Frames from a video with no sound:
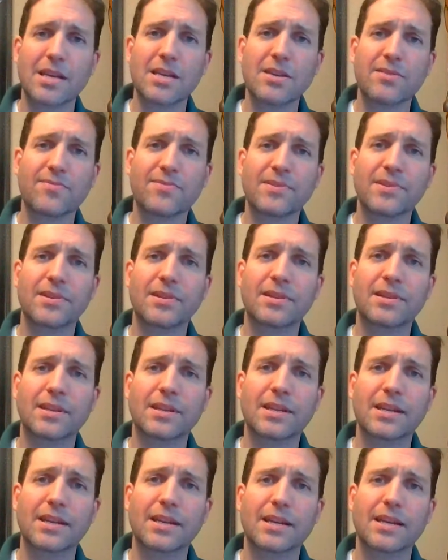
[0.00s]

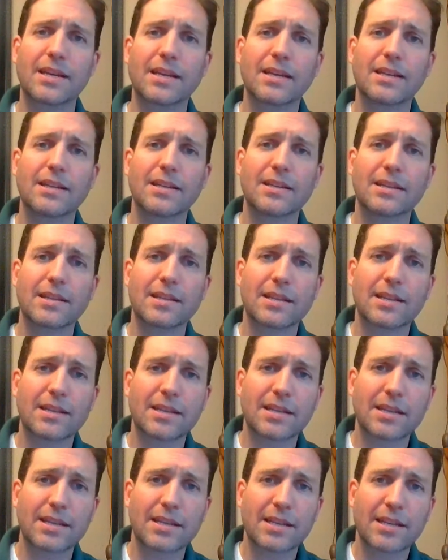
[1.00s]
even
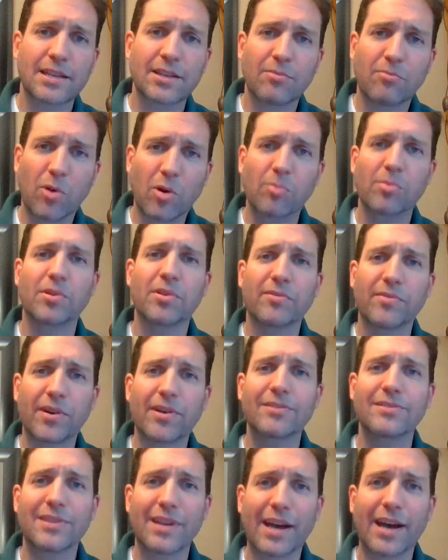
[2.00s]
in the moment of
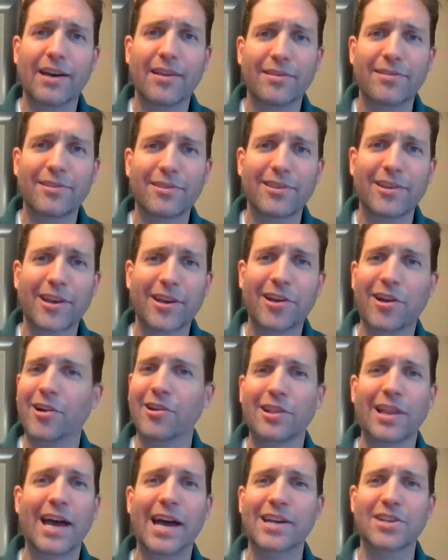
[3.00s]
our death and
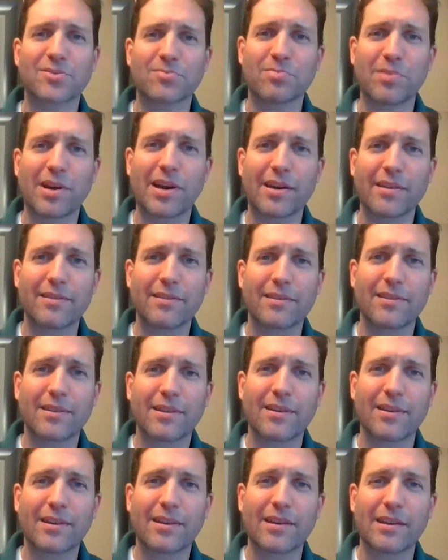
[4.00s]
our last breath,
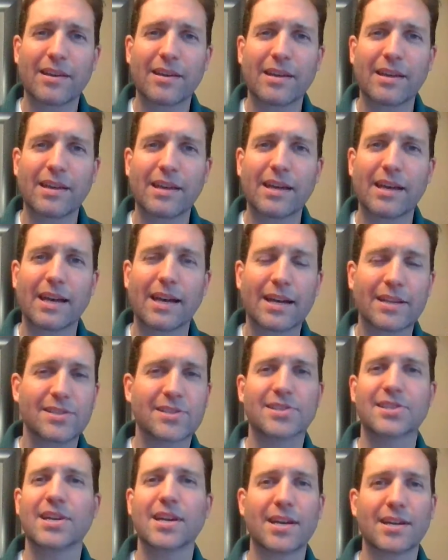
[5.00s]

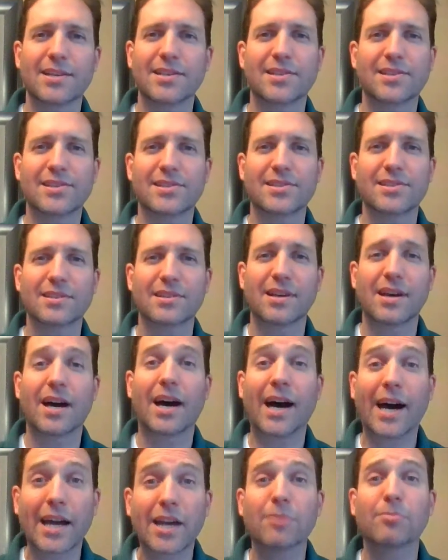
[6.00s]
and says,
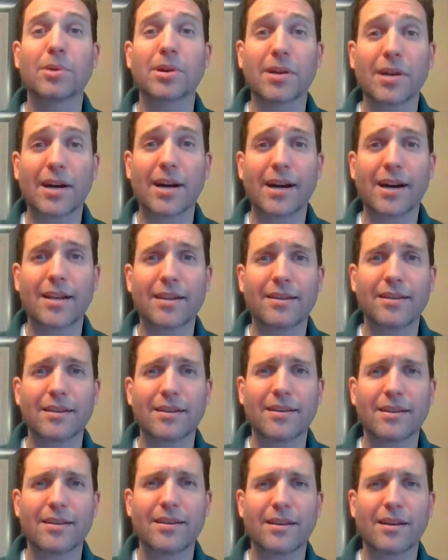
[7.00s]
I am a God
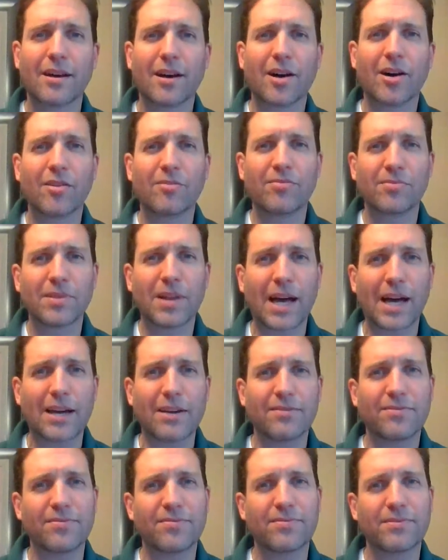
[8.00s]
of
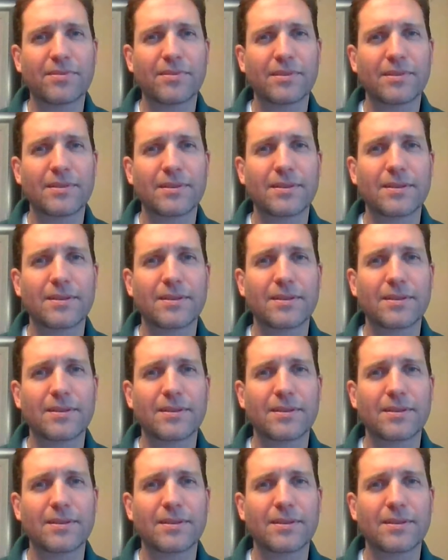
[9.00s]
life